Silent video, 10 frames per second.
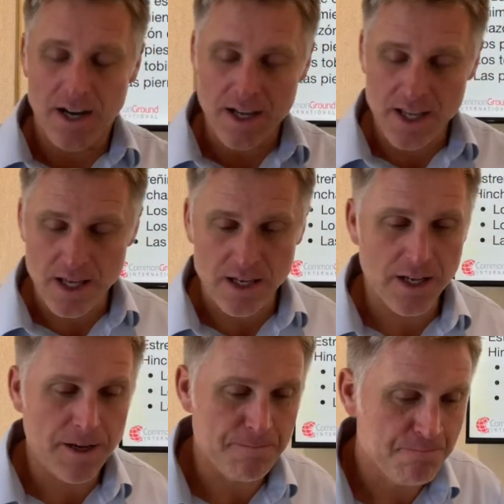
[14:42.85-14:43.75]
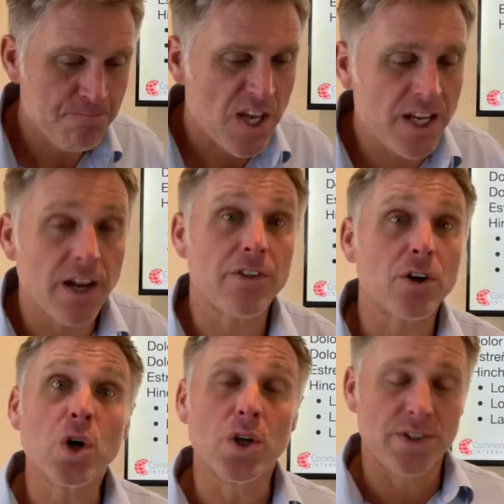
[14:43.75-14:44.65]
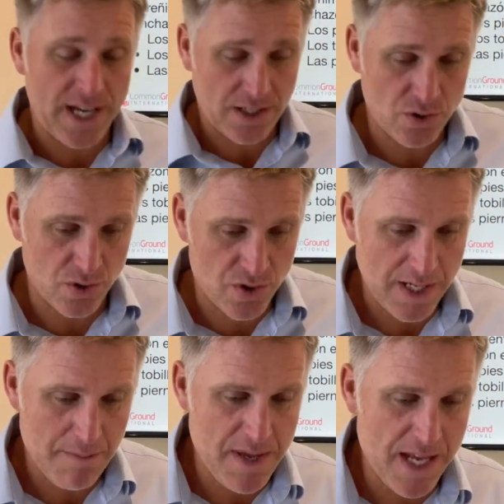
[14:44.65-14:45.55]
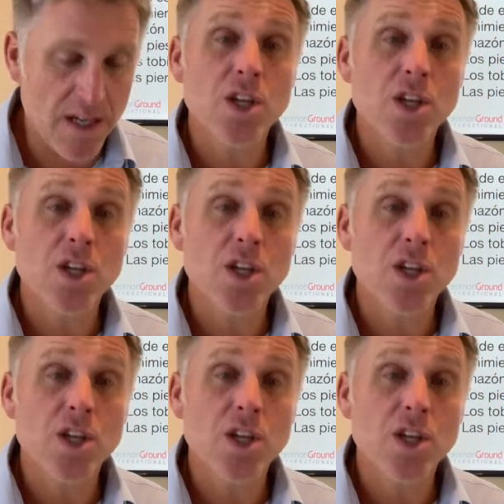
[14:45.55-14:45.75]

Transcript: in other contextos también.